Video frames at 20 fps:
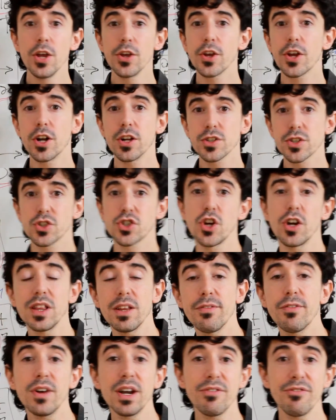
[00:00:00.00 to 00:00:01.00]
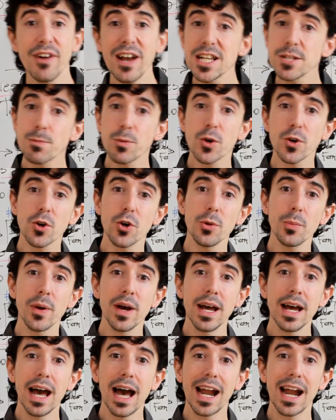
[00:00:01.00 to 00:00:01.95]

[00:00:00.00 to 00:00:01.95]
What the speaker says: You can also join the free Facebook group.